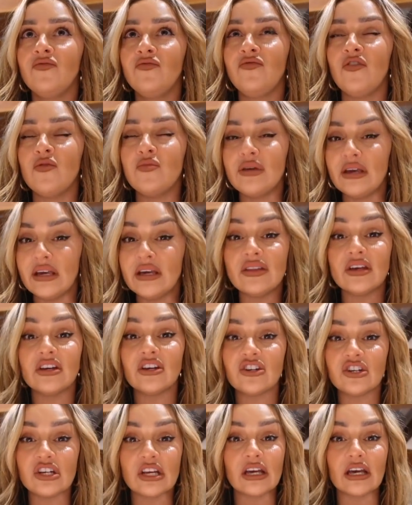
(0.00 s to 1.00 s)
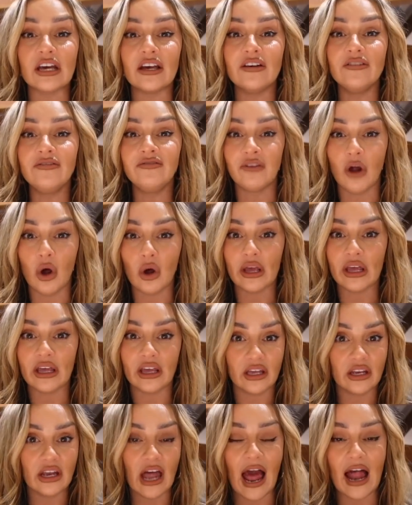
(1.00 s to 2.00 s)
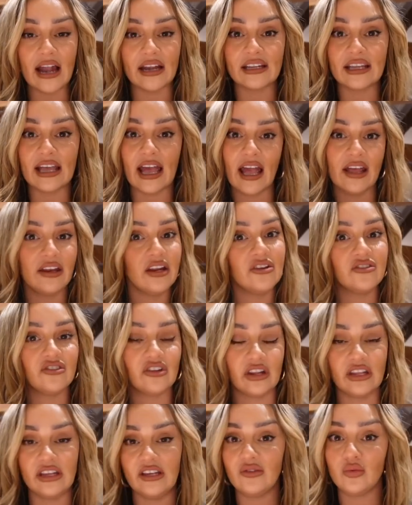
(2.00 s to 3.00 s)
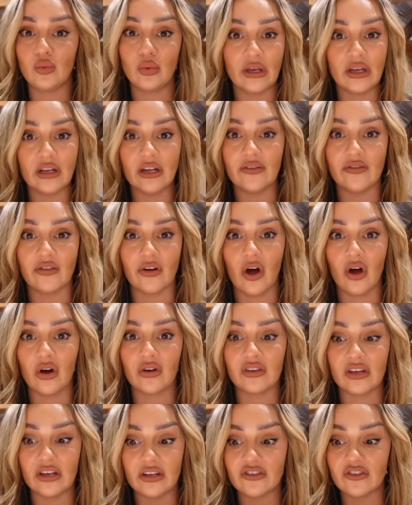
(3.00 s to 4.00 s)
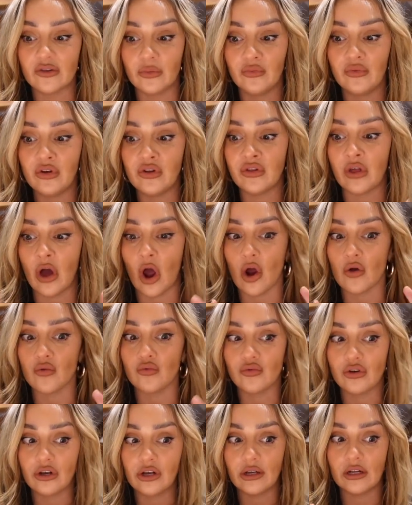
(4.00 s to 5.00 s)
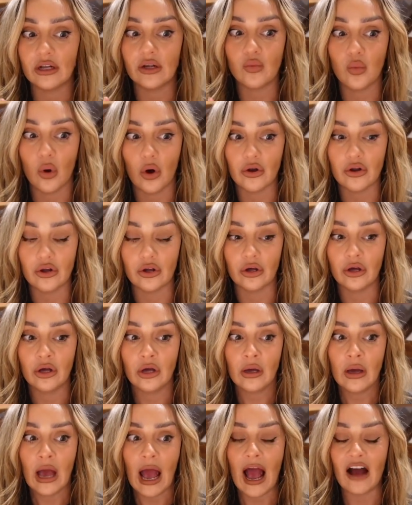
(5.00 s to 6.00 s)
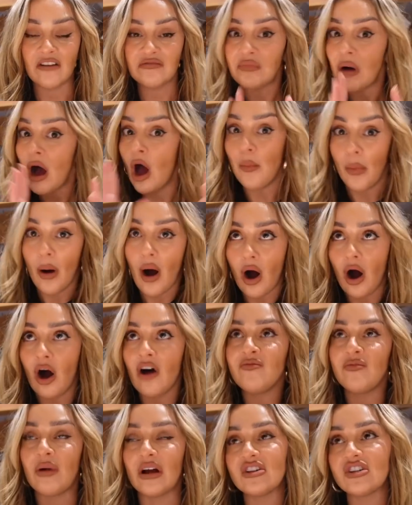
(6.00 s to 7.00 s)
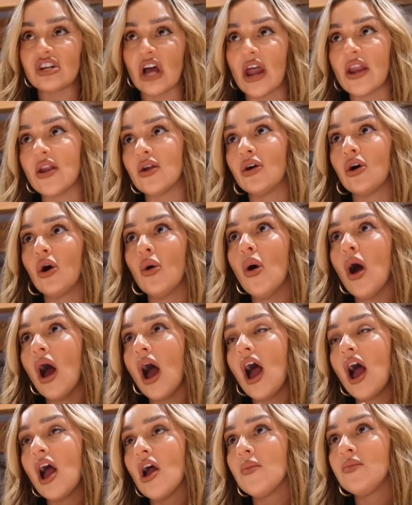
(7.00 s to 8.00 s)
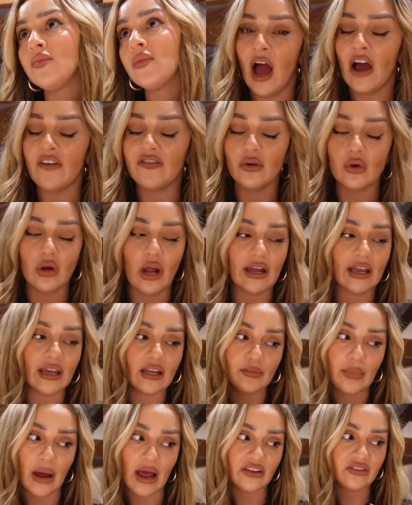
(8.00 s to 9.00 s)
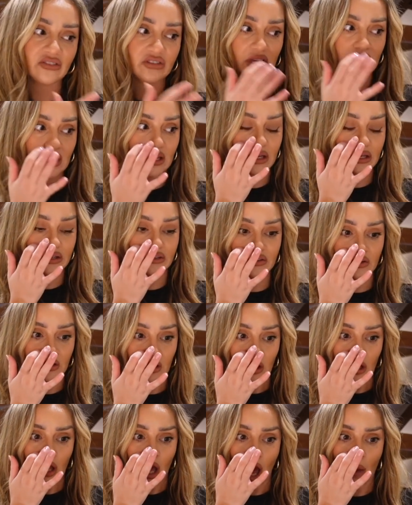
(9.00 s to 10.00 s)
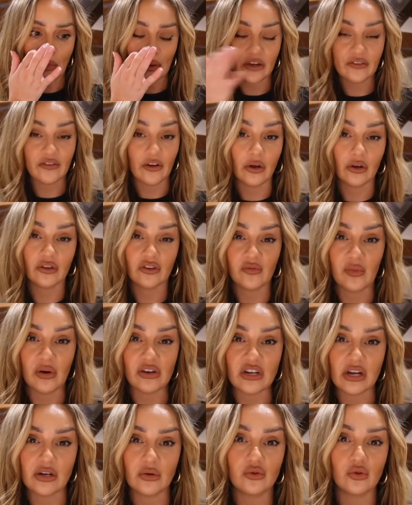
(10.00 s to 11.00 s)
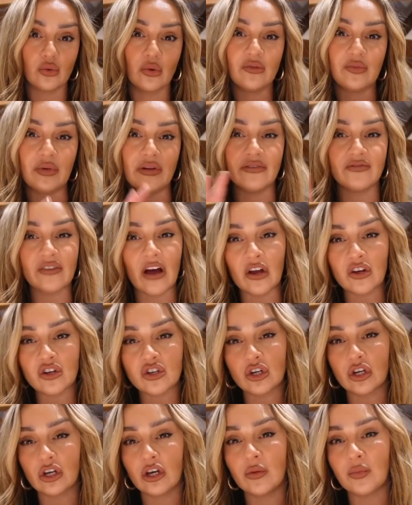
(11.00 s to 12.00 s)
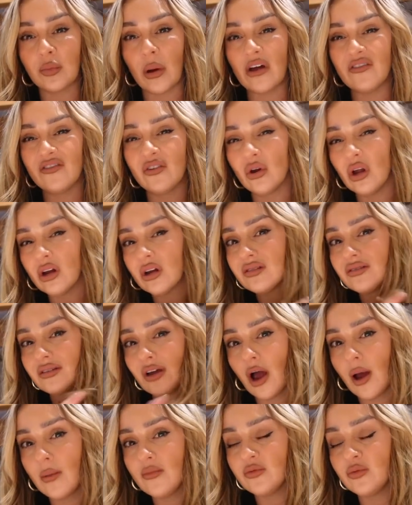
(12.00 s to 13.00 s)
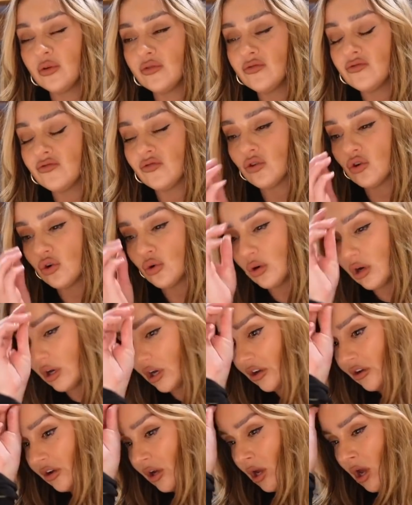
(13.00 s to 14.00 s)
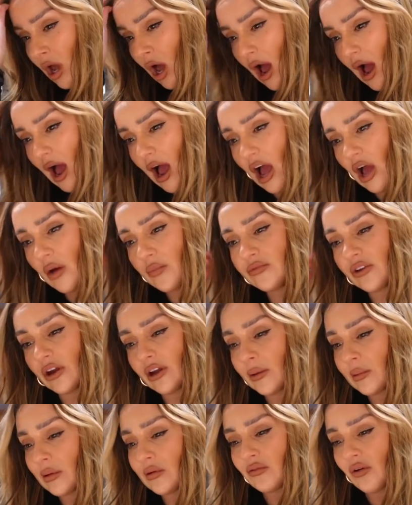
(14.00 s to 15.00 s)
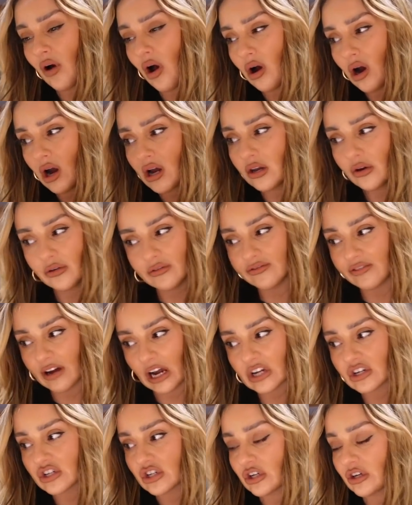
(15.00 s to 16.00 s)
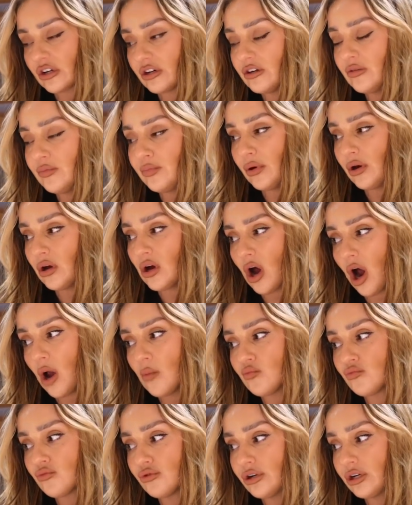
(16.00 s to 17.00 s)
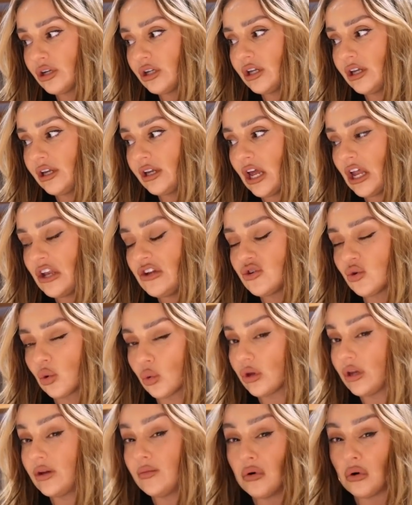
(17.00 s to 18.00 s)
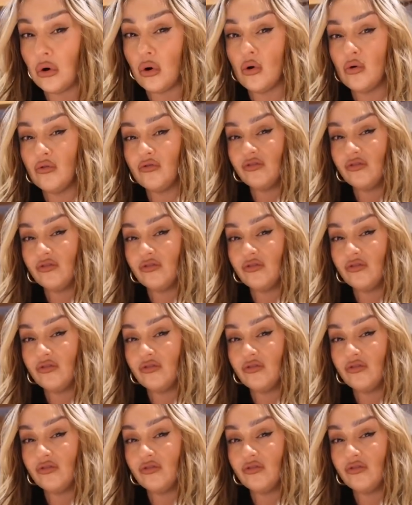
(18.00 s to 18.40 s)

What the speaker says: for me this year, vlogging and getting into these weekly vlogs is something that I really want to have a part of my channel. I feel like in past years, a big focus of my channel has always been fashion, but I feel like as time's moving forward, don't get me wrong, I love fashion, but I'm really enjoying more